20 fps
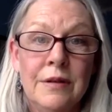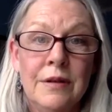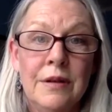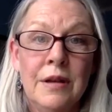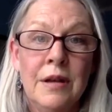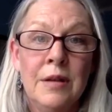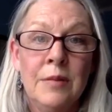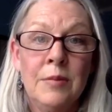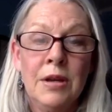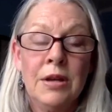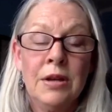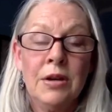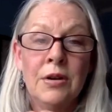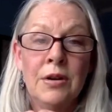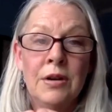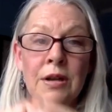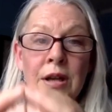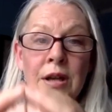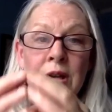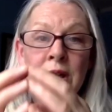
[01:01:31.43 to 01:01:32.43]
And by
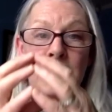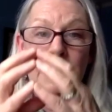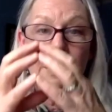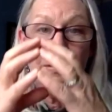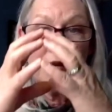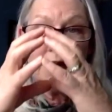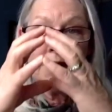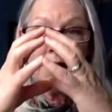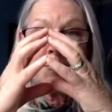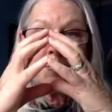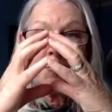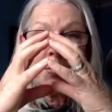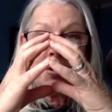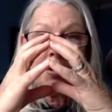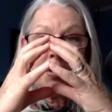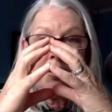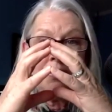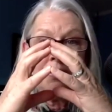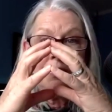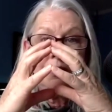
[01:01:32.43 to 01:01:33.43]
creating this
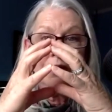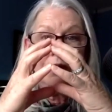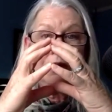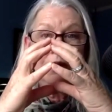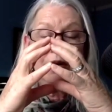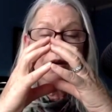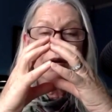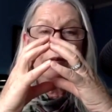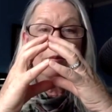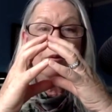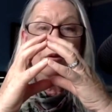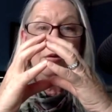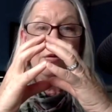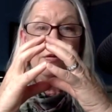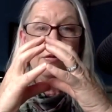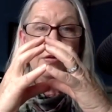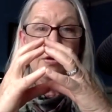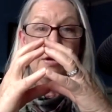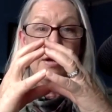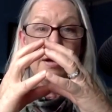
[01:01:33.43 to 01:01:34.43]
ball of
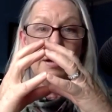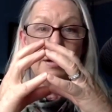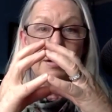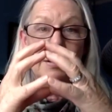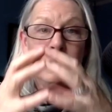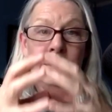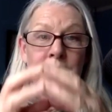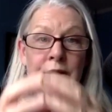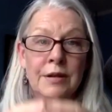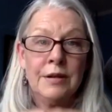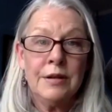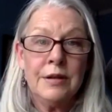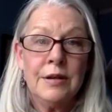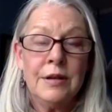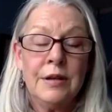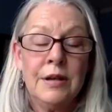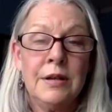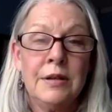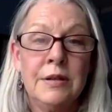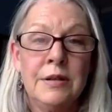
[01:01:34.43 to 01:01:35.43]
beautiful light
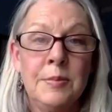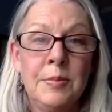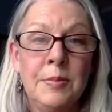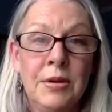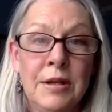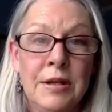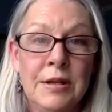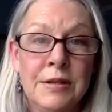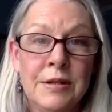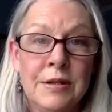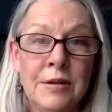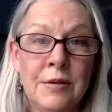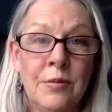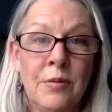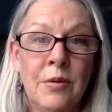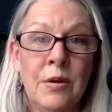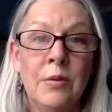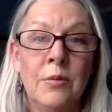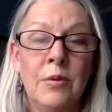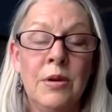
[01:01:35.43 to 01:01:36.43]
and to place it
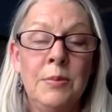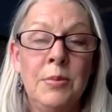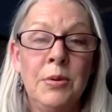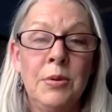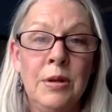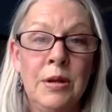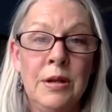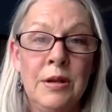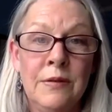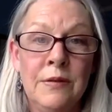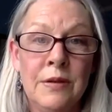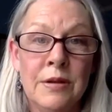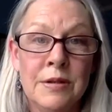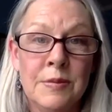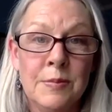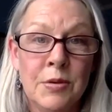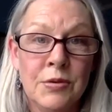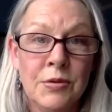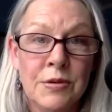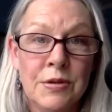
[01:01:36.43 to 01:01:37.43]
where we believe it
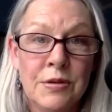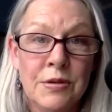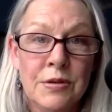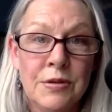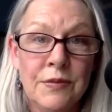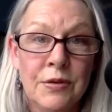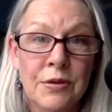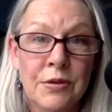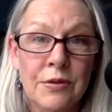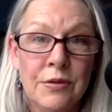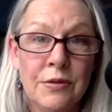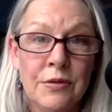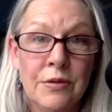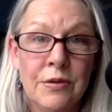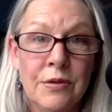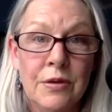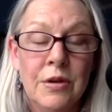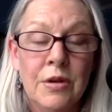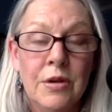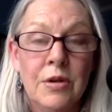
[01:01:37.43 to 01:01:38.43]
is most useful,
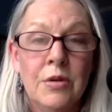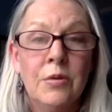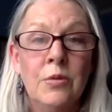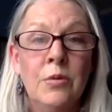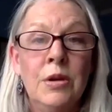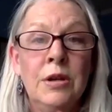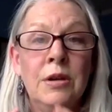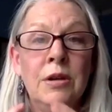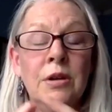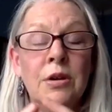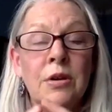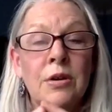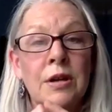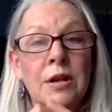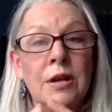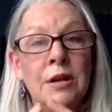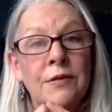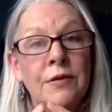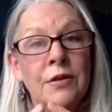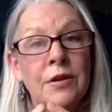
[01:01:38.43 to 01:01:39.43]
we can
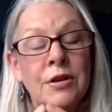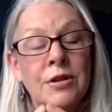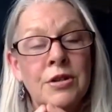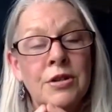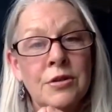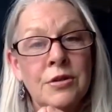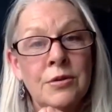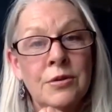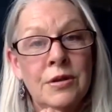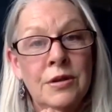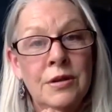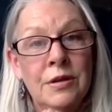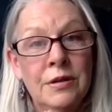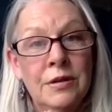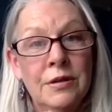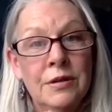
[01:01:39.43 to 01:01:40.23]
create it for our children